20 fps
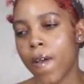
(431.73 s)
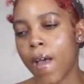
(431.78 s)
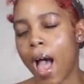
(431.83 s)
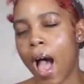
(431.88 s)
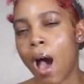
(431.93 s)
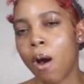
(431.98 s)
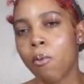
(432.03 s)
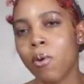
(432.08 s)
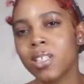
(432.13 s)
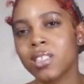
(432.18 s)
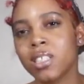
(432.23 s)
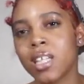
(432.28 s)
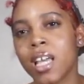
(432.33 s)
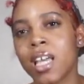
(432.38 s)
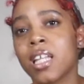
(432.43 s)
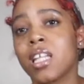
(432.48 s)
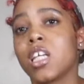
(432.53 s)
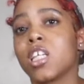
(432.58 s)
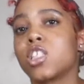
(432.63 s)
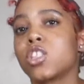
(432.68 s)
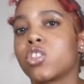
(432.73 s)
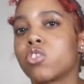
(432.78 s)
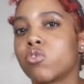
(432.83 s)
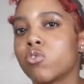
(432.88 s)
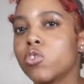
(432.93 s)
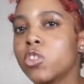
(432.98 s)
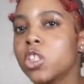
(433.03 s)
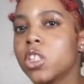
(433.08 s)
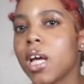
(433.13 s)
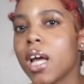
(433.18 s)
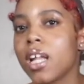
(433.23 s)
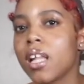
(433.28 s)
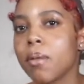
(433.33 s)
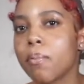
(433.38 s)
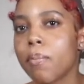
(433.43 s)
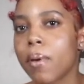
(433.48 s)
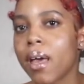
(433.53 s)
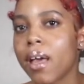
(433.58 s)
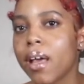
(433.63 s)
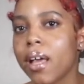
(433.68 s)
I wasn't in
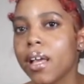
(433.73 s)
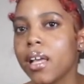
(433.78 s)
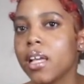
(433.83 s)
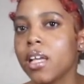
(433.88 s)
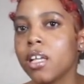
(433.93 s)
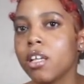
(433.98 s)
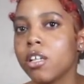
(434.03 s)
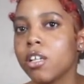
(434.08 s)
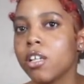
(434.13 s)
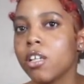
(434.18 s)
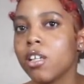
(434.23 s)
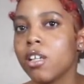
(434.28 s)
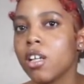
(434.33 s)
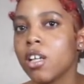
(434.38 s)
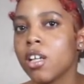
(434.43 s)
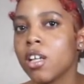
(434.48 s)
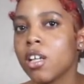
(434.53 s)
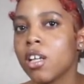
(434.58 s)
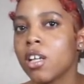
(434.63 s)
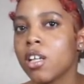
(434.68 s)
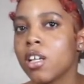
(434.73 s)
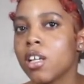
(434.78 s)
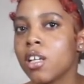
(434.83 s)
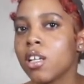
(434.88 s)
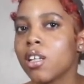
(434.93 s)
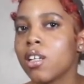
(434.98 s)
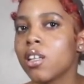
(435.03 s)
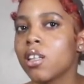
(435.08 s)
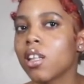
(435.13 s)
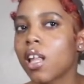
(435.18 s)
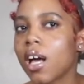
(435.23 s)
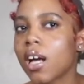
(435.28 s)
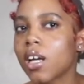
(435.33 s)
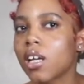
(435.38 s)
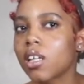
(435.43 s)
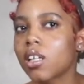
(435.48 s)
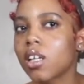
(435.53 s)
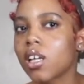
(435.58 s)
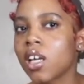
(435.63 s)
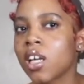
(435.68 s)
excruciating pain,
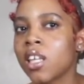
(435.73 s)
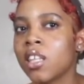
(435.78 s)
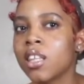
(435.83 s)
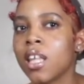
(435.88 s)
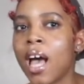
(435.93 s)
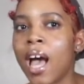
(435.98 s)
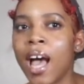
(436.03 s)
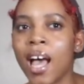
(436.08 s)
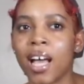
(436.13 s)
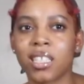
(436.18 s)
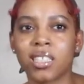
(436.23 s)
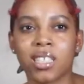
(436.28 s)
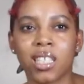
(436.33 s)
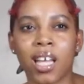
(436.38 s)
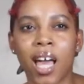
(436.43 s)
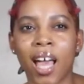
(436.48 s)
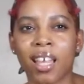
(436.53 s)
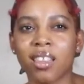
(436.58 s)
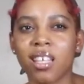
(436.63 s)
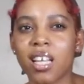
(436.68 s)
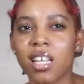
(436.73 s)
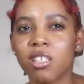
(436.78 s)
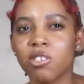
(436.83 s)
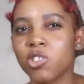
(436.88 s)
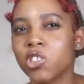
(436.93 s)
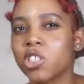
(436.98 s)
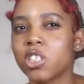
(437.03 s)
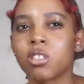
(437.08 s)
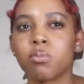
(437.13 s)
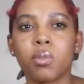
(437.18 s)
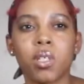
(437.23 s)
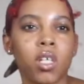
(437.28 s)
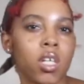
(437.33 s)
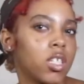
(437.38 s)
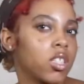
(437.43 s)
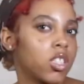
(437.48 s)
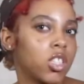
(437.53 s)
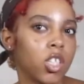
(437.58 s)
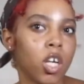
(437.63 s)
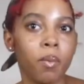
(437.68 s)
like, in the accident. I think it was just
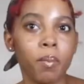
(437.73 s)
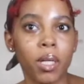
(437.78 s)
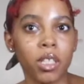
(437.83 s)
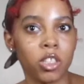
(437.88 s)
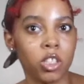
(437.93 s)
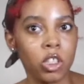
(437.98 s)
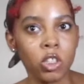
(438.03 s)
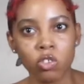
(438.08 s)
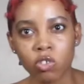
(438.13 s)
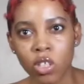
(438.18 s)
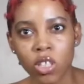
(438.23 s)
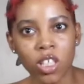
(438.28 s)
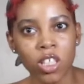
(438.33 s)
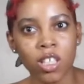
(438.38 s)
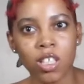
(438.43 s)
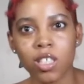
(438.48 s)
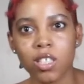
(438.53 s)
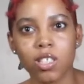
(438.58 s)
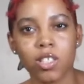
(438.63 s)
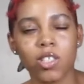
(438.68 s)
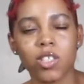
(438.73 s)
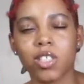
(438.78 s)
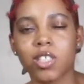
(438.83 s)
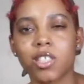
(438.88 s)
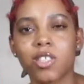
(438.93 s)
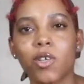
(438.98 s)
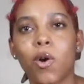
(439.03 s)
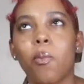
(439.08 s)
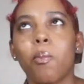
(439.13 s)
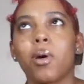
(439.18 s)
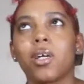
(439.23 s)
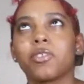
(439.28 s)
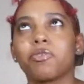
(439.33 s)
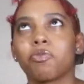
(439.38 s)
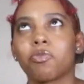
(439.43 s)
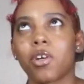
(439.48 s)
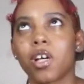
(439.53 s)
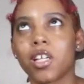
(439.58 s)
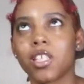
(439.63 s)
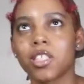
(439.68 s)
because so much adrenaline, is just so much
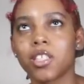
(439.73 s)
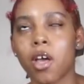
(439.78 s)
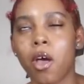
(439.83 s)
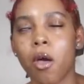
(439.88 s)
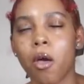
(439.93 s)
rush.